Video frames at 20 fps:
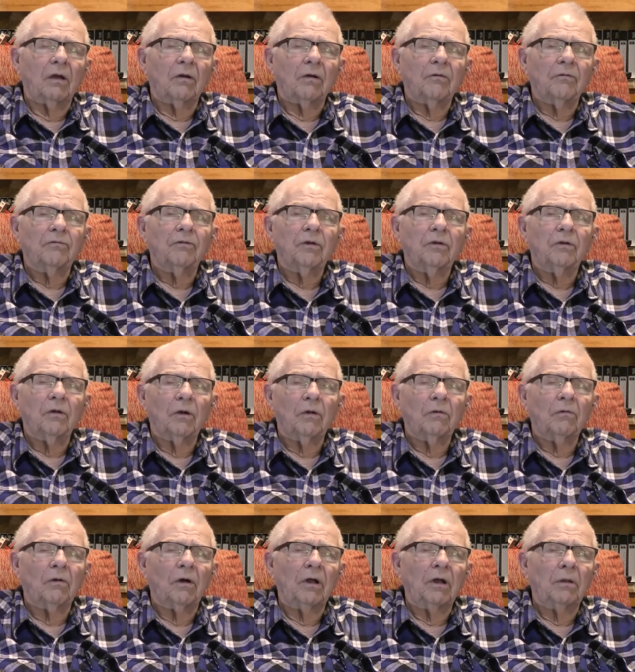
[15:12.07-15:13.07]
Or if you
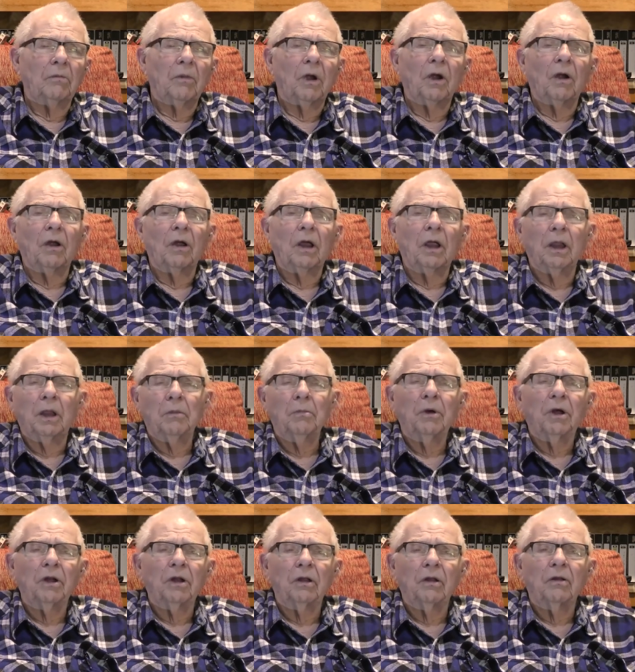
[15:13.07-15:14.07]
don't want to marry
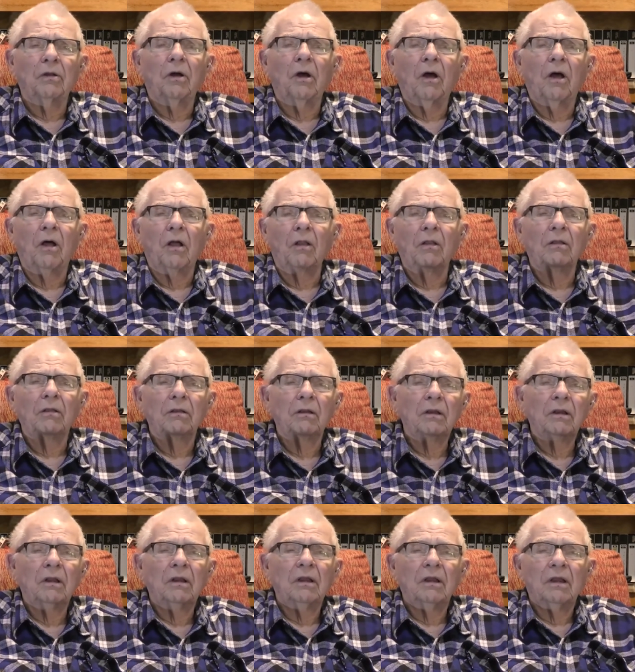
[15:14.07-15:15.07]
anybody at all,
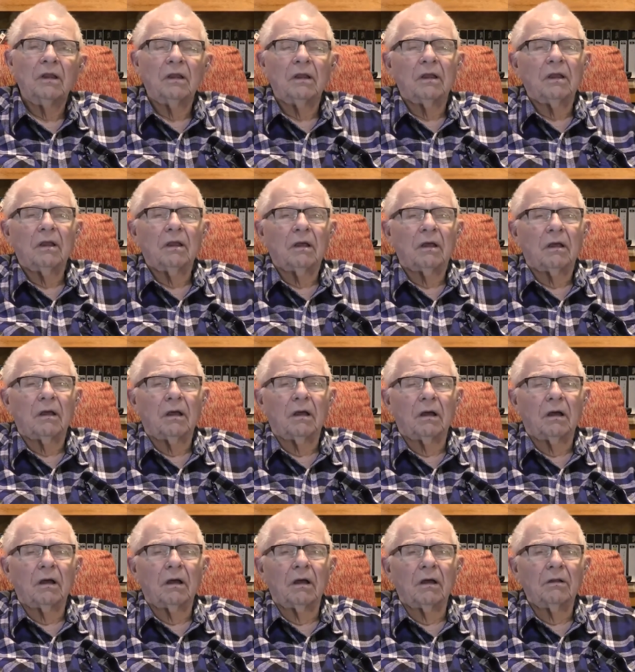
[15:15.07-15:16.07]

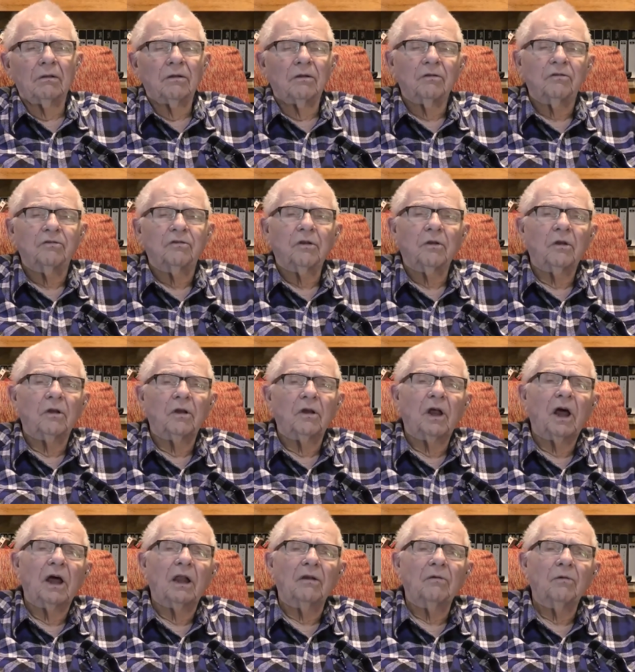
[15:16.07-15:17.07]
there's still a
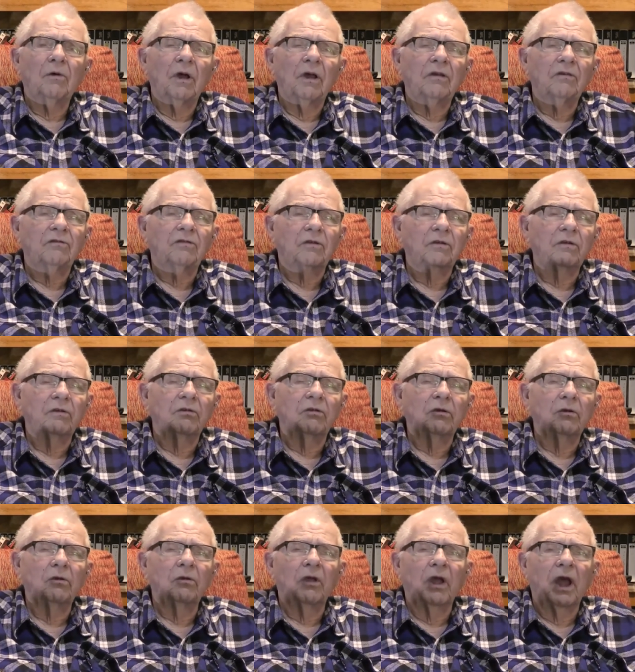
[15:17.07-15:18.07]
lot of ways to
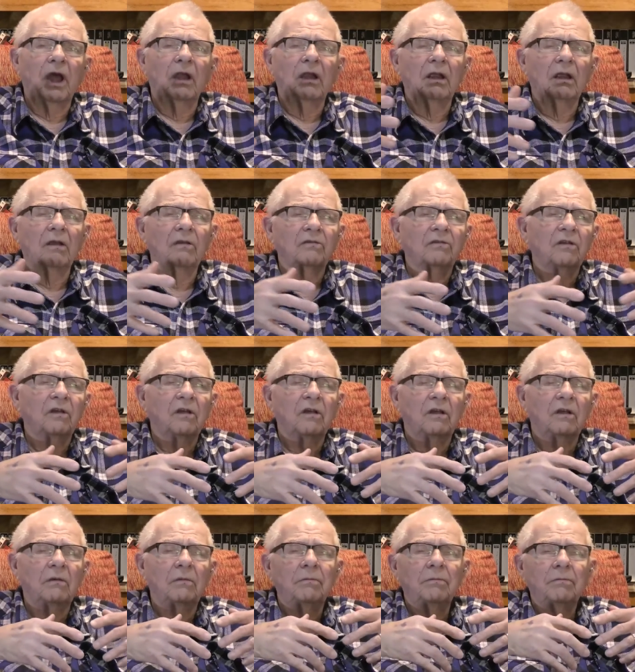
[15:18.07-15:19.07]
do that as
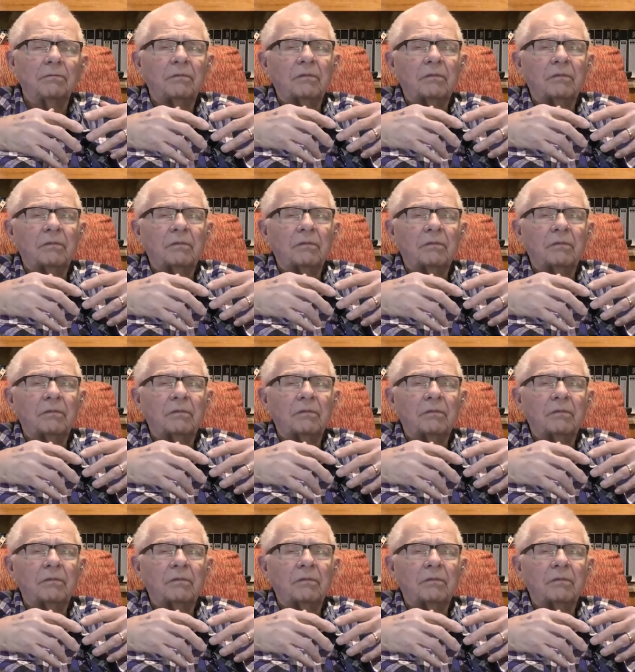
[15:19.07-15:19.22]
a